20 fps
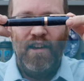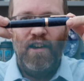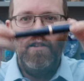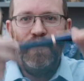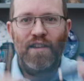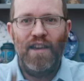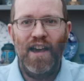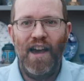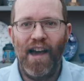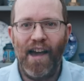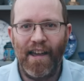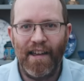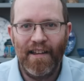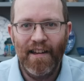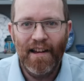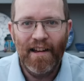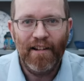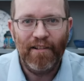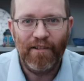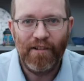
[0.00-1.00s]
Okay,
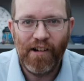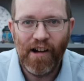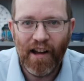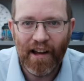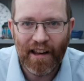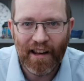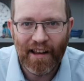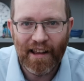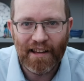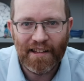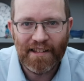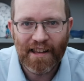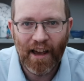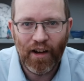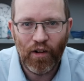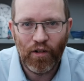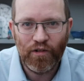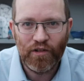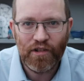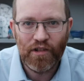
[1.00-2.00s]
right, let's get
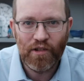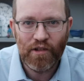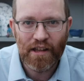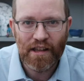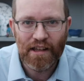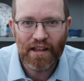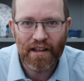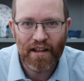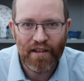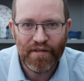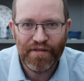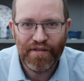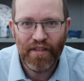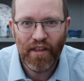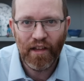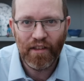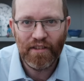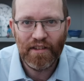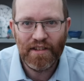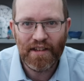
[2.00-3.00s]
on to the
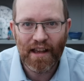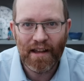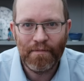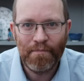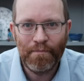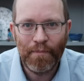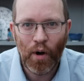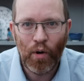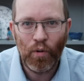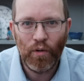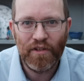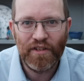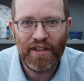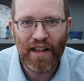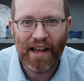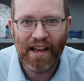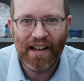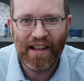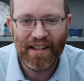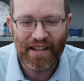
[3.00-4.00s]
nuts and bolts
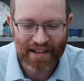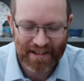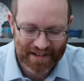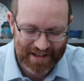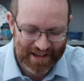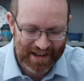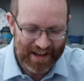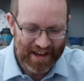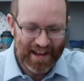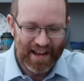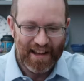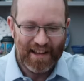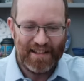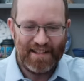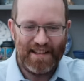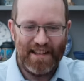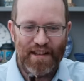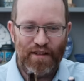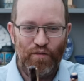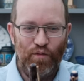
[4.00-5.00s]
and
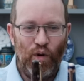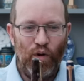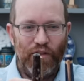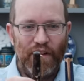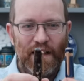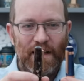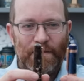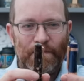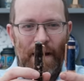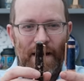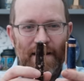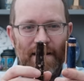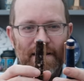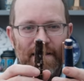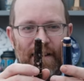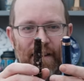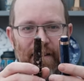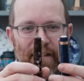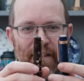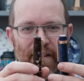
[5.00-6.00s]
see what these pens
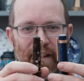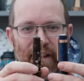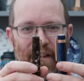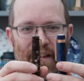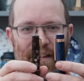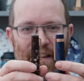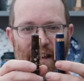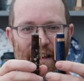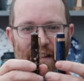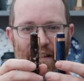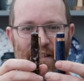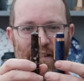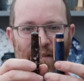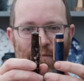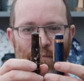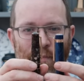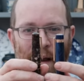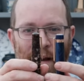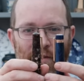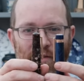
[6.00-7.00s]
are like in
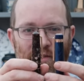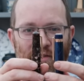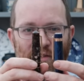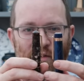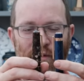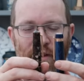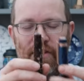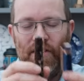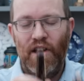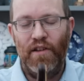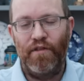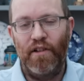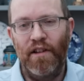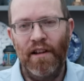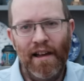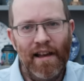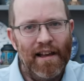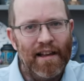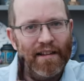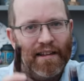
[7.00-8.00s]
comparison to each other.
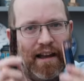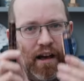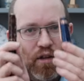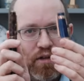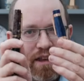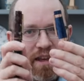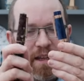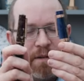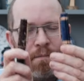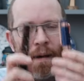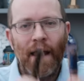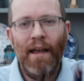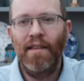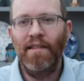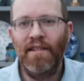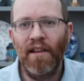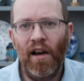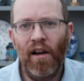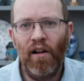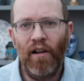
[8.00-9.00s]
Now, these
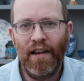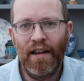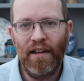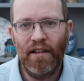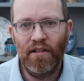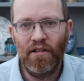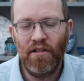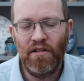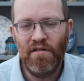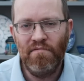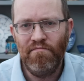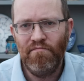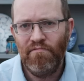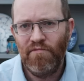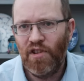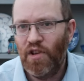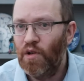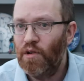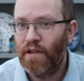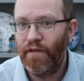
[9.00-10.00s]
pens are in
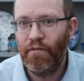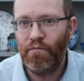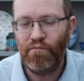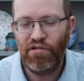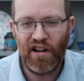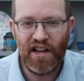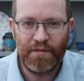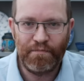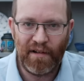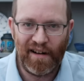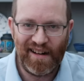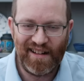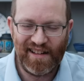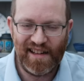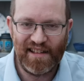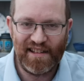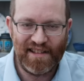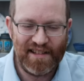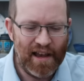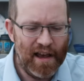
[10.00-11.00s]
two different price
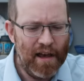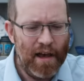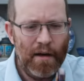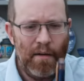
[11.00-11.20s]
brackets.